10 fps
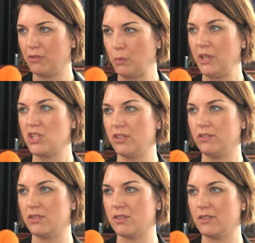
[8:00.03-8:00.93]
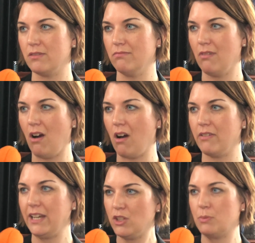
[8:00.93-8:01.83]
of Norwegians are
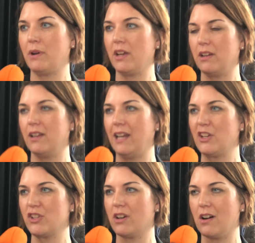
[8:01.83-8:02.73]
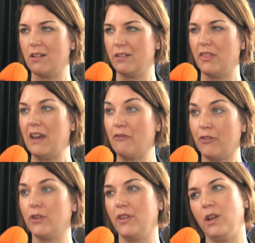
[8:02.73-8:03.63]
ready to buy an, an electric car.
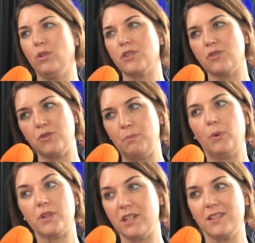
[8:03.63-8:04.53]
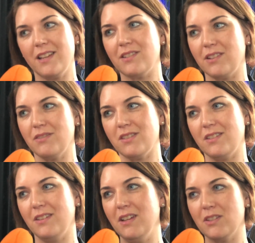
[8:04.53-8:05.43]
Therefore, they also support the incentives. Yeah.